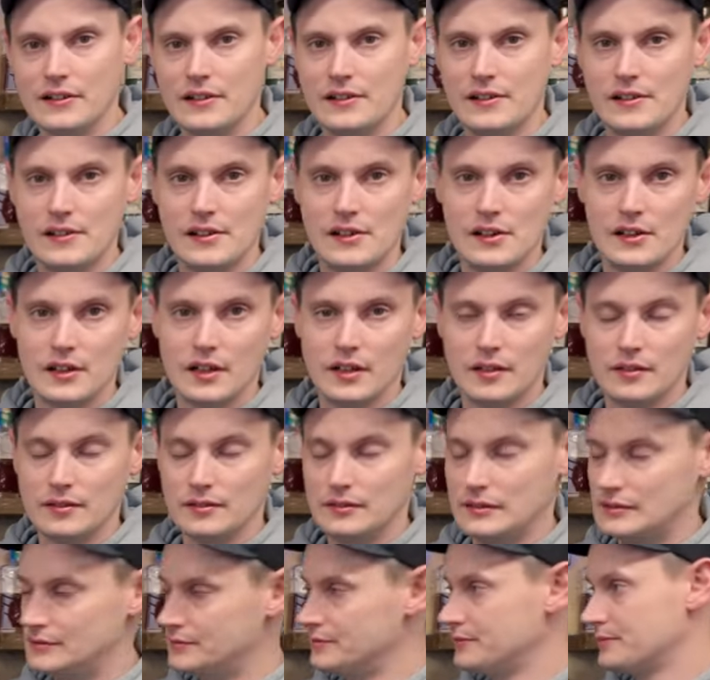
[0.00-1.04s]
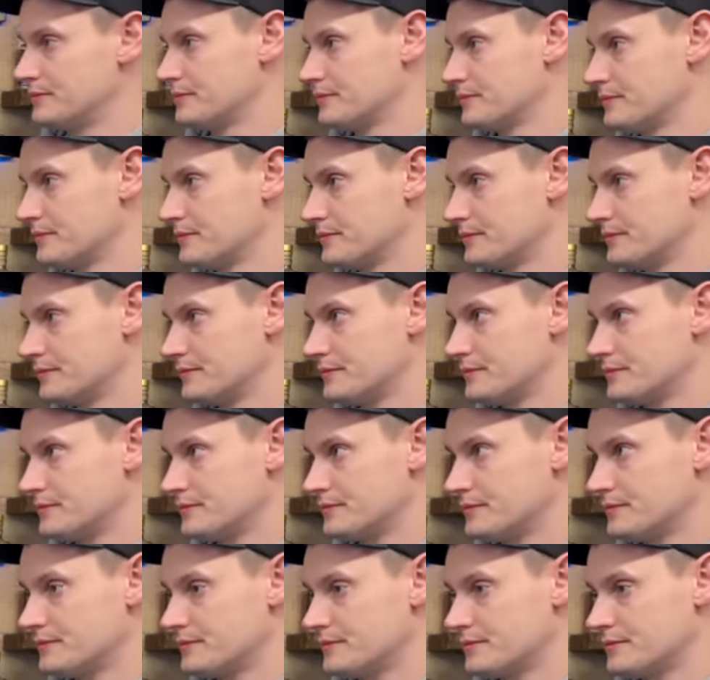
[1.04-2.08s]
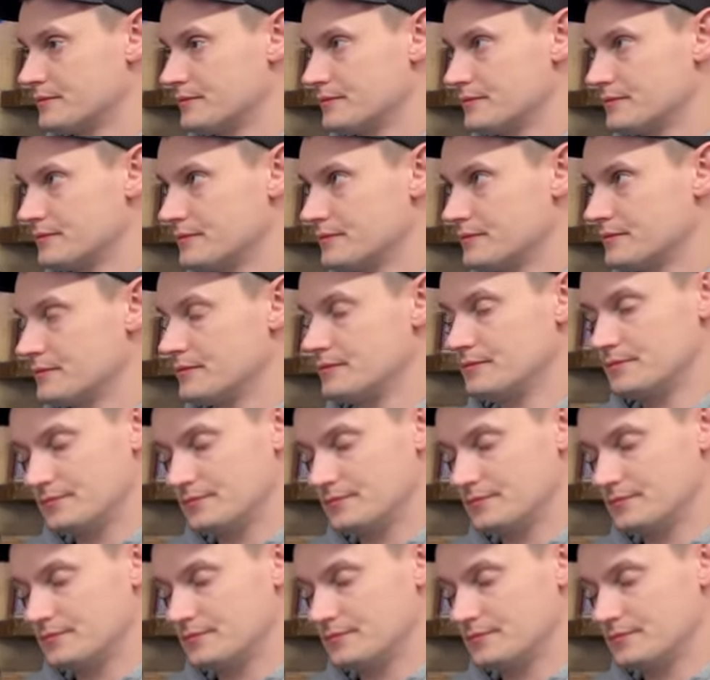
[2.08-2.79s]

The person shown says nothing.